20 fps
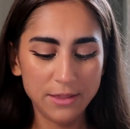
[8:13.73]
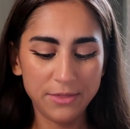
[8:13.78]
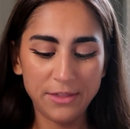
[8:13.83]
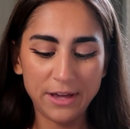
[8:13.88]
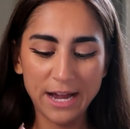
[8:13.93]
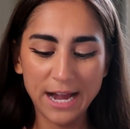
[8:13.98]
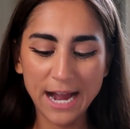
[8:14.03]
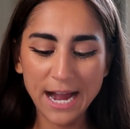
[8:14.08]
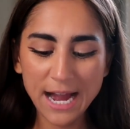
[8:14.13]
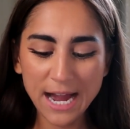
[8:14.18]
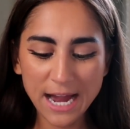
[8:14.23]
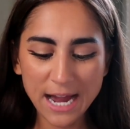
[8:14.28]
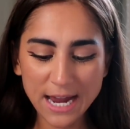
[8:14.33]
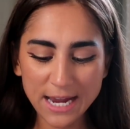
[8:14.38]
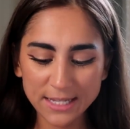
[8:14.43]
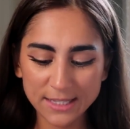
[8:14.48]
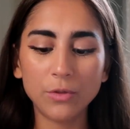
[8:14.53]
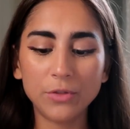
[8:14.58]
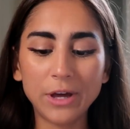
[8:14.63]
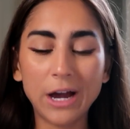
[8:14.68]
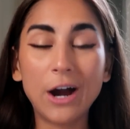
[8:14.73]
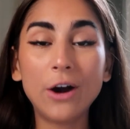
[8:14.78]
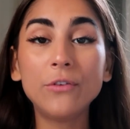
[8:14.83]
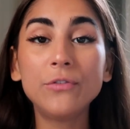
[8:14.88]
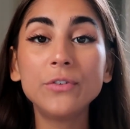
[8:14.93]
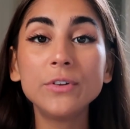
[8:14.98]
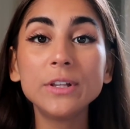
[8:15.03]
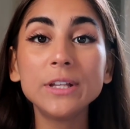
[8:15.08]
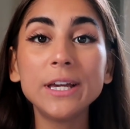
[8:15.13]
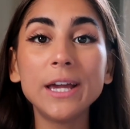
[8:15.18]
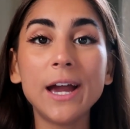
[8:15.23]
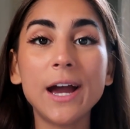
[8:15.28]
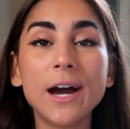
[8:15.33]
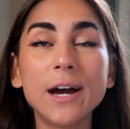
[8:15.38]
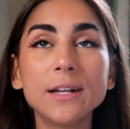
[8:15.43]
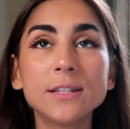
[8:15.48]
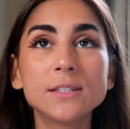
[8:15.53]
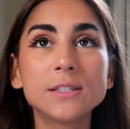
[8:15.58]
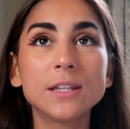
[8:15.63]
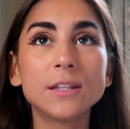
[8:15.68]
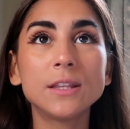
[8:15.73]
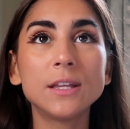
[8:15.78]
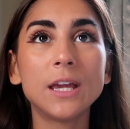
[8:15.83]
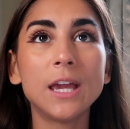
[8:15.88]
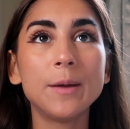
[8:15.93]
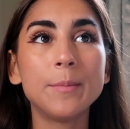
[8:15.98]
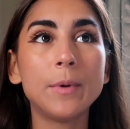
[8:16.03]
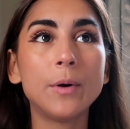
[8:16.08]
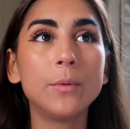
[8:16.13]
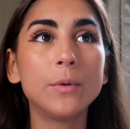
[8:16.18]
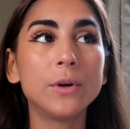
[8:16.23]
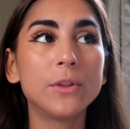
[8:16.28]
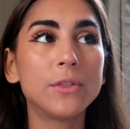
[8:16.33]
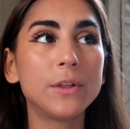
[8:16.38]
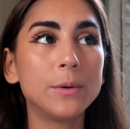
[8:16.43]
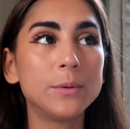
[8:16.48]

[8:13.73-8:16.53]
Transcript: The hat, the Alphalete hats that they came out with,